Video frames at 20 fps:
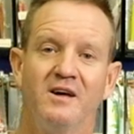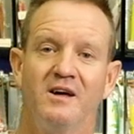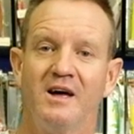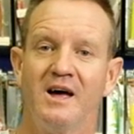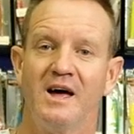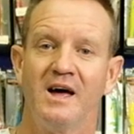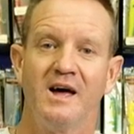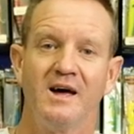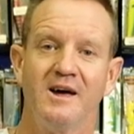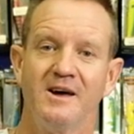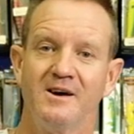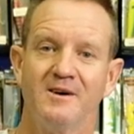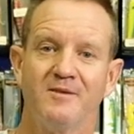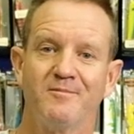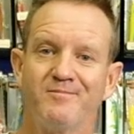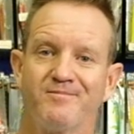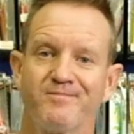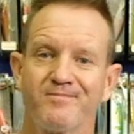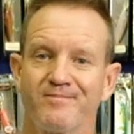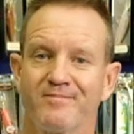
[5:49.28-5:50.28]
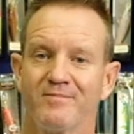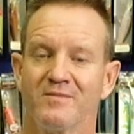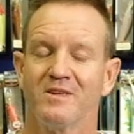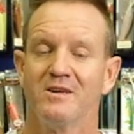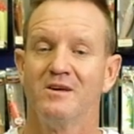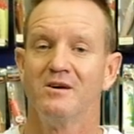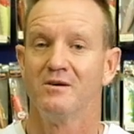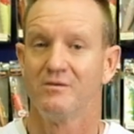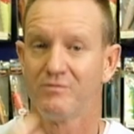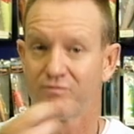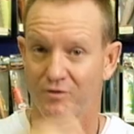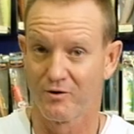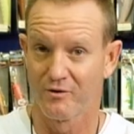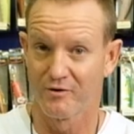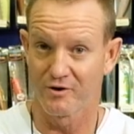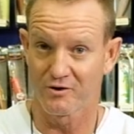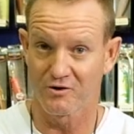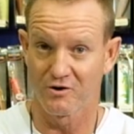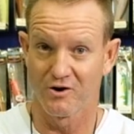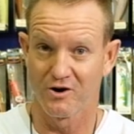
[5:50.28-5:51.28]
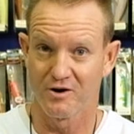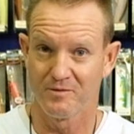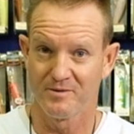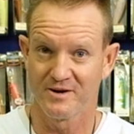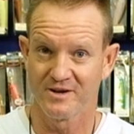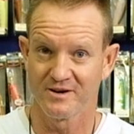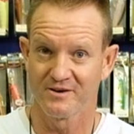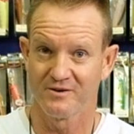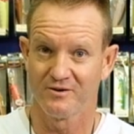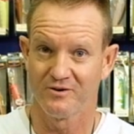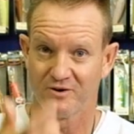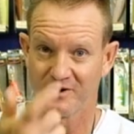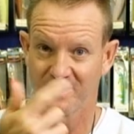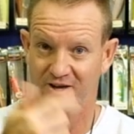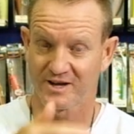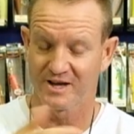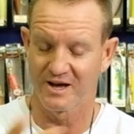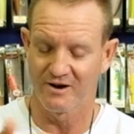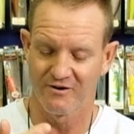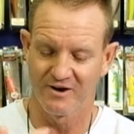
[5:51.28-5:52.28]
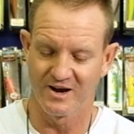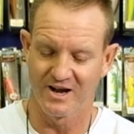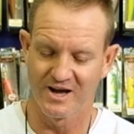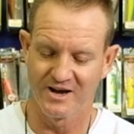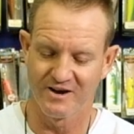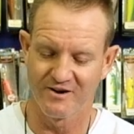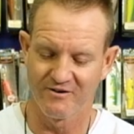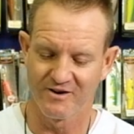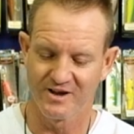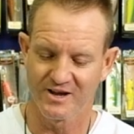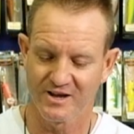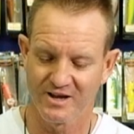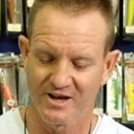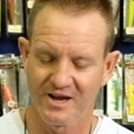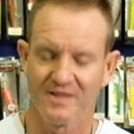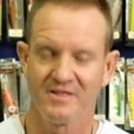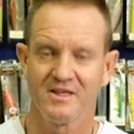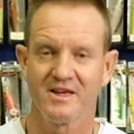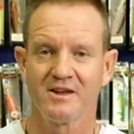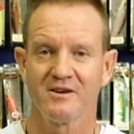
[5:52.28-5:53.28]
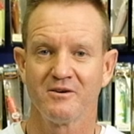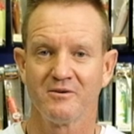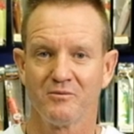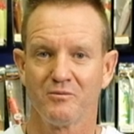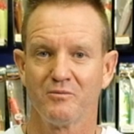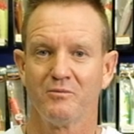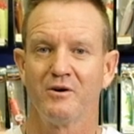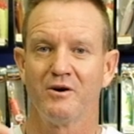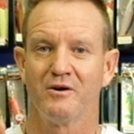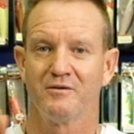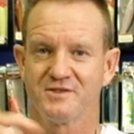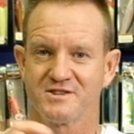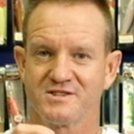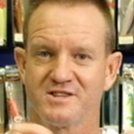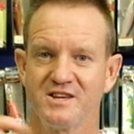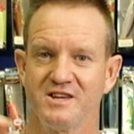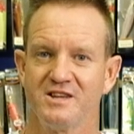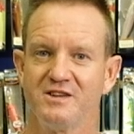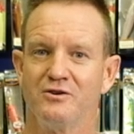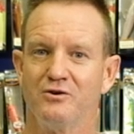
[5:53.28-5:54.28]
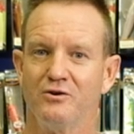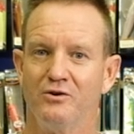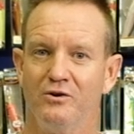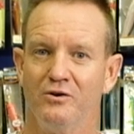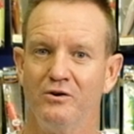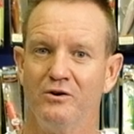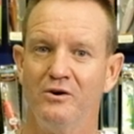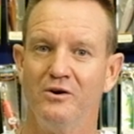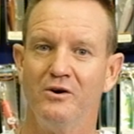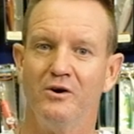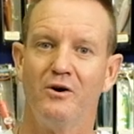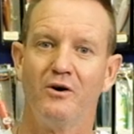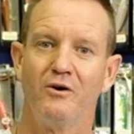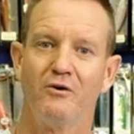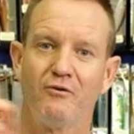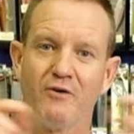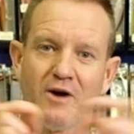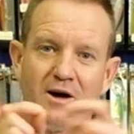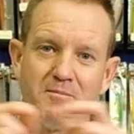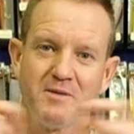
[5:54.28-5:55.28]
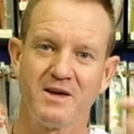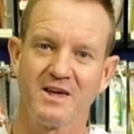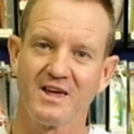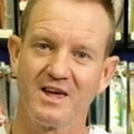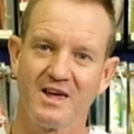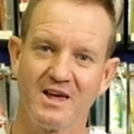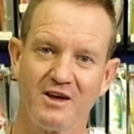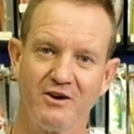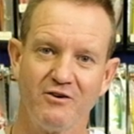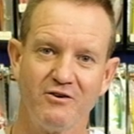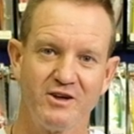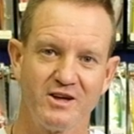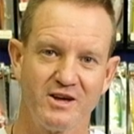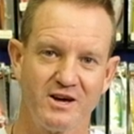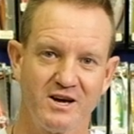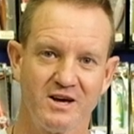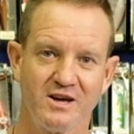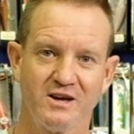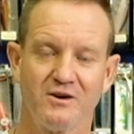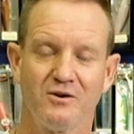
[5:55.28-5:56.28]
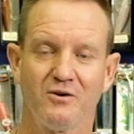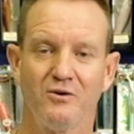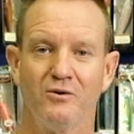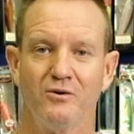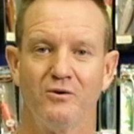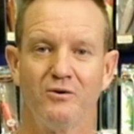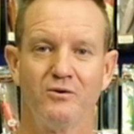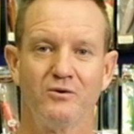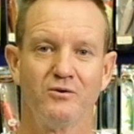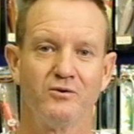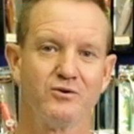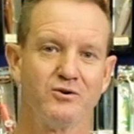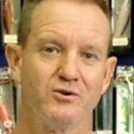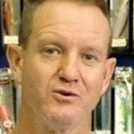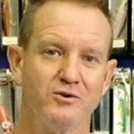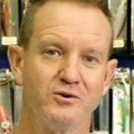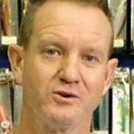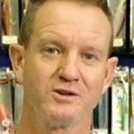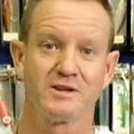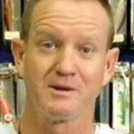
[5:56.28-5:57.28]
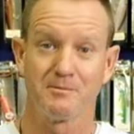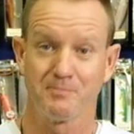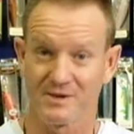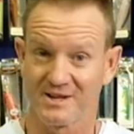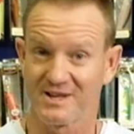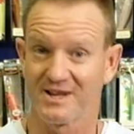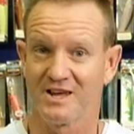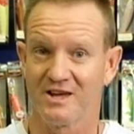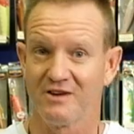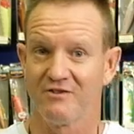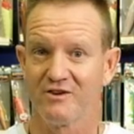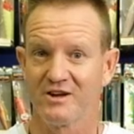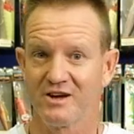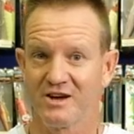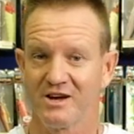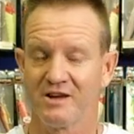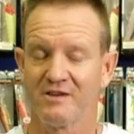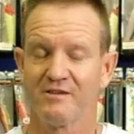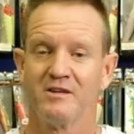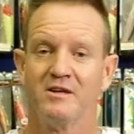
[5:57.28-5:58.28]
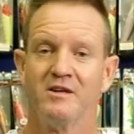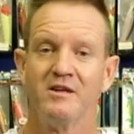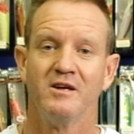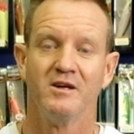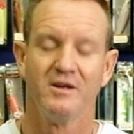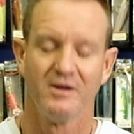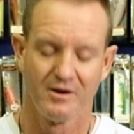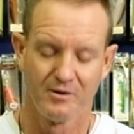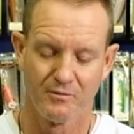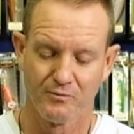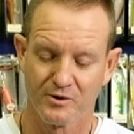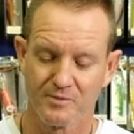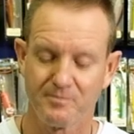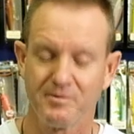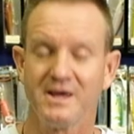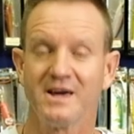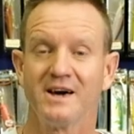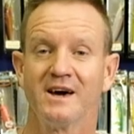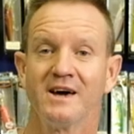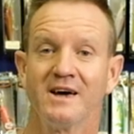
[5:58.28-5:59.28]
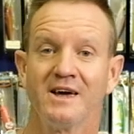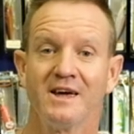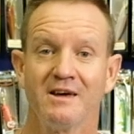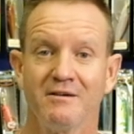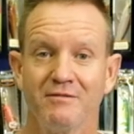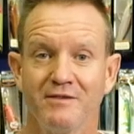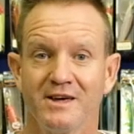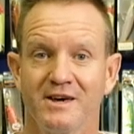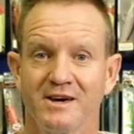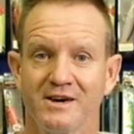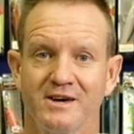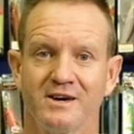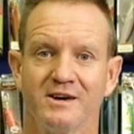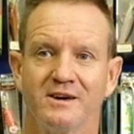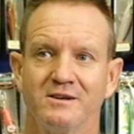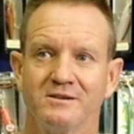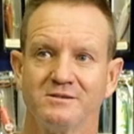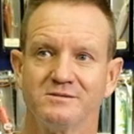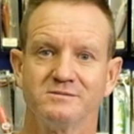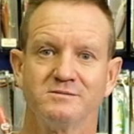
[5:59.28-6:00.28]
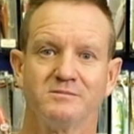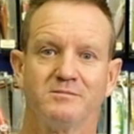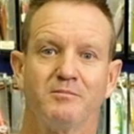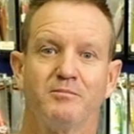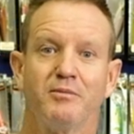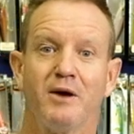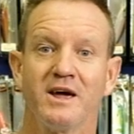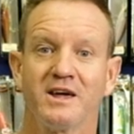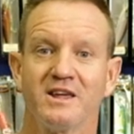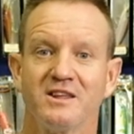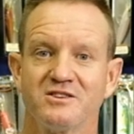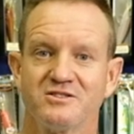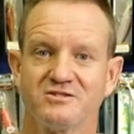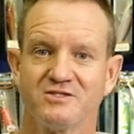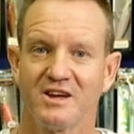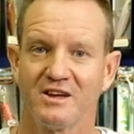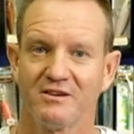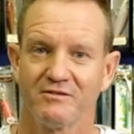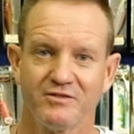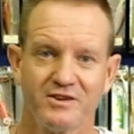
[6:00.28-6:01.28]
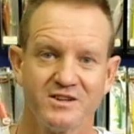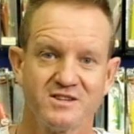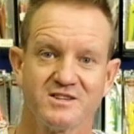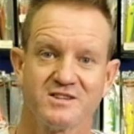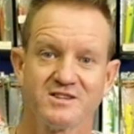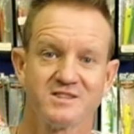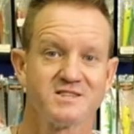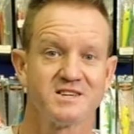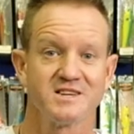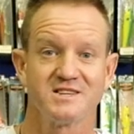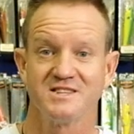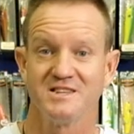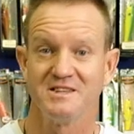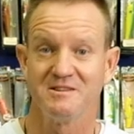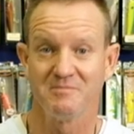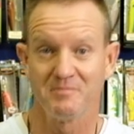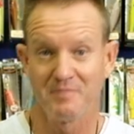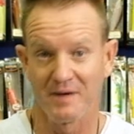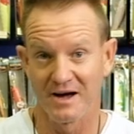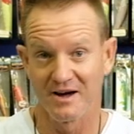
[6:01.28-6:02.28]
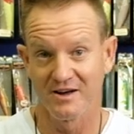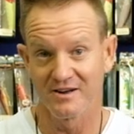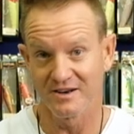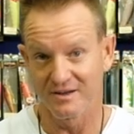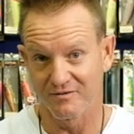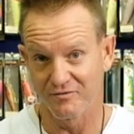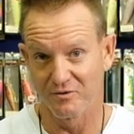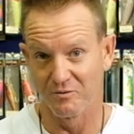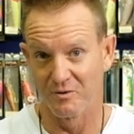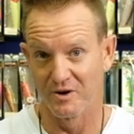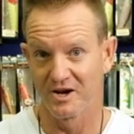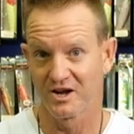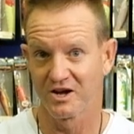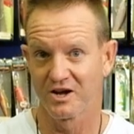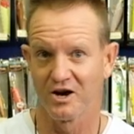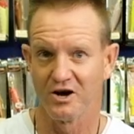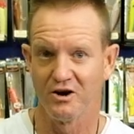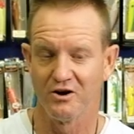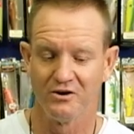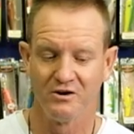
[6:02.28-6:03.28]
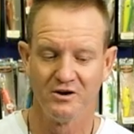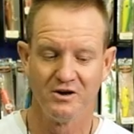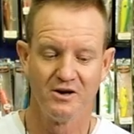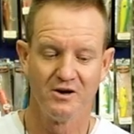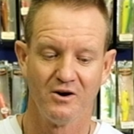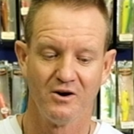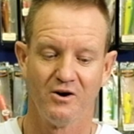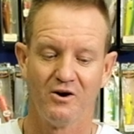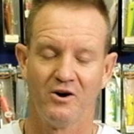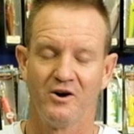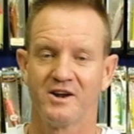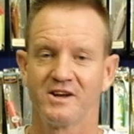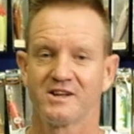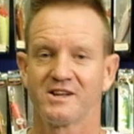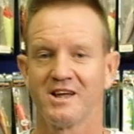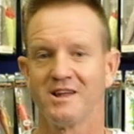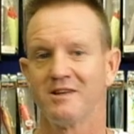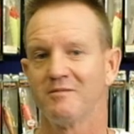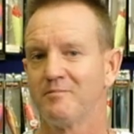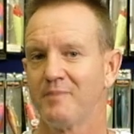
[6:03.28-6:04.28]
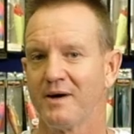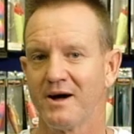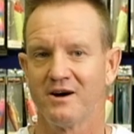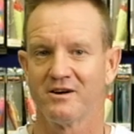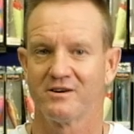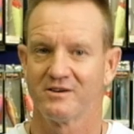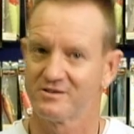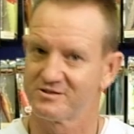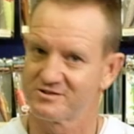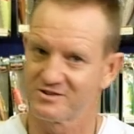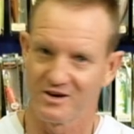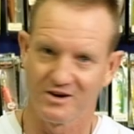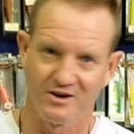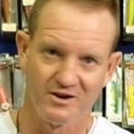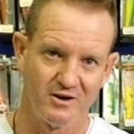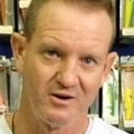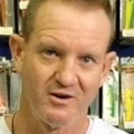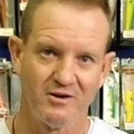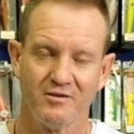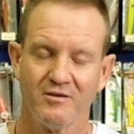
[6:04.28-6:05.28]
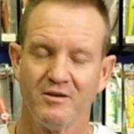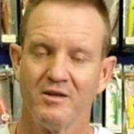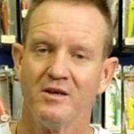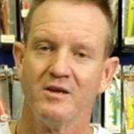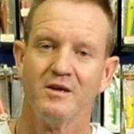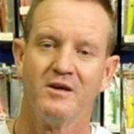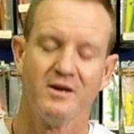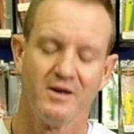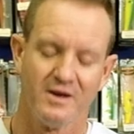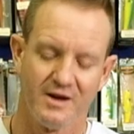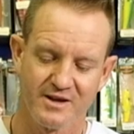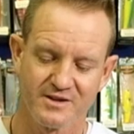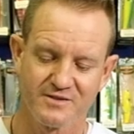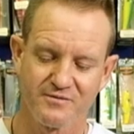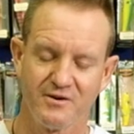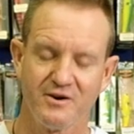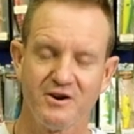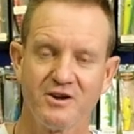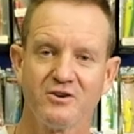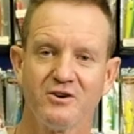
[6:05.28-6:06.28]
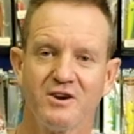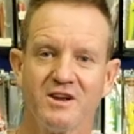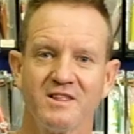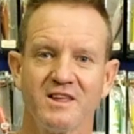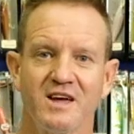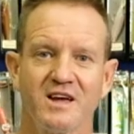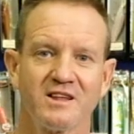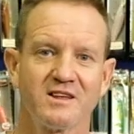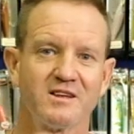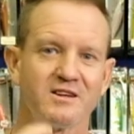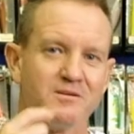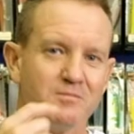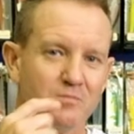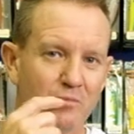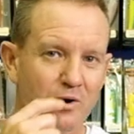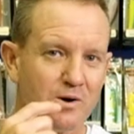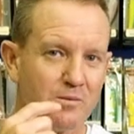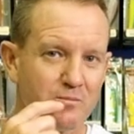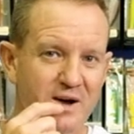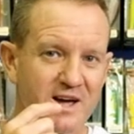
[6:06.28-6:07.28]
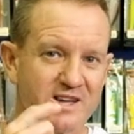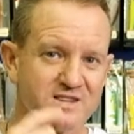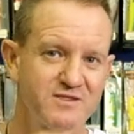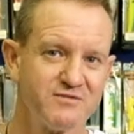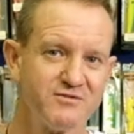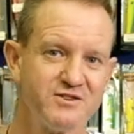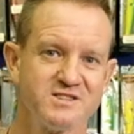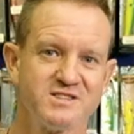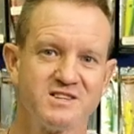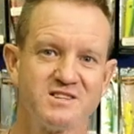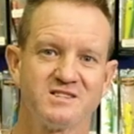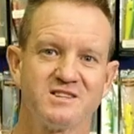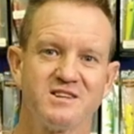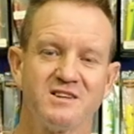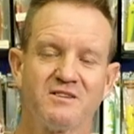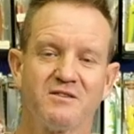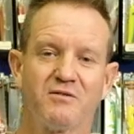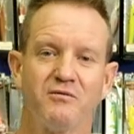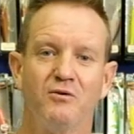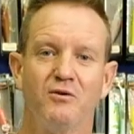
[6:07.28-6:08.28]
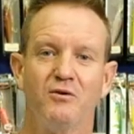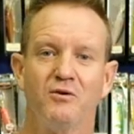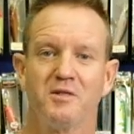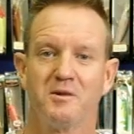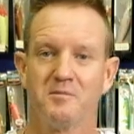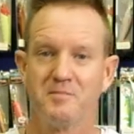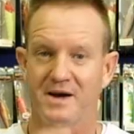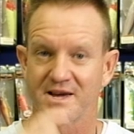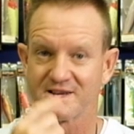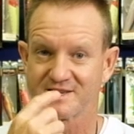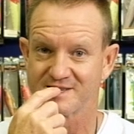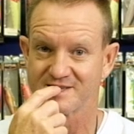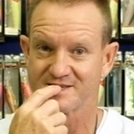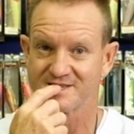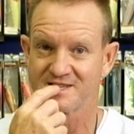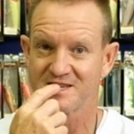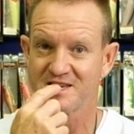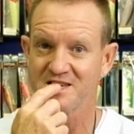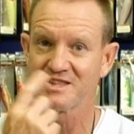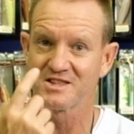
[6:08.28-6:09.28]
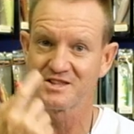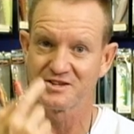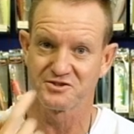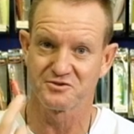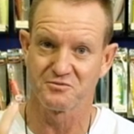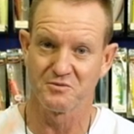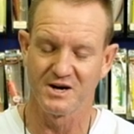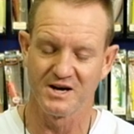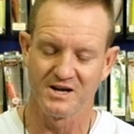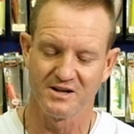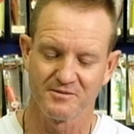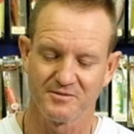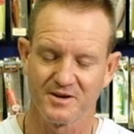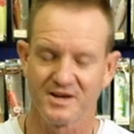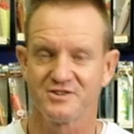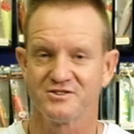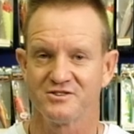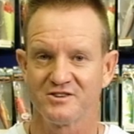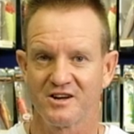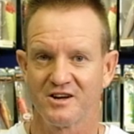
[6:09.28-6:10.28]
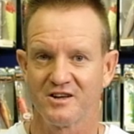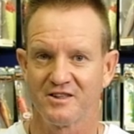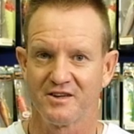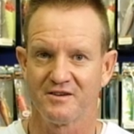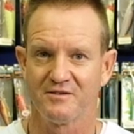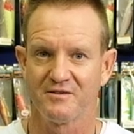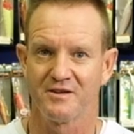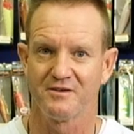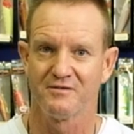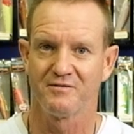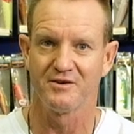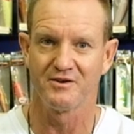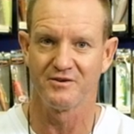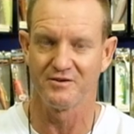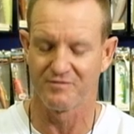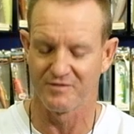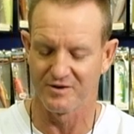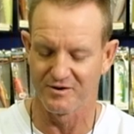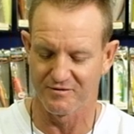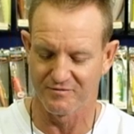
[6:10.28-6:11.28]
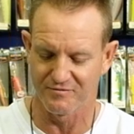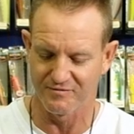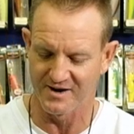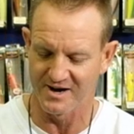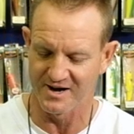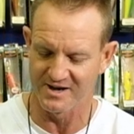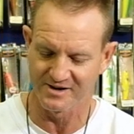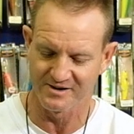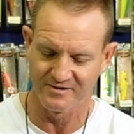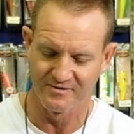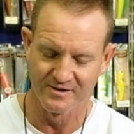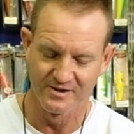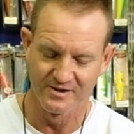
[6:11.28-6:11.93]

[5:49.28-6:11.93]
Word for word: um, fluorocarbon on a Carolina rig and then obviously your rubbing area or your tippet area would be a heavier braking strength. for instance 16 pound if you want to go on a 10 pound. So it's very good in that, more abrasive resistant for the bass's teeth as well, as you know they, they're very very fine.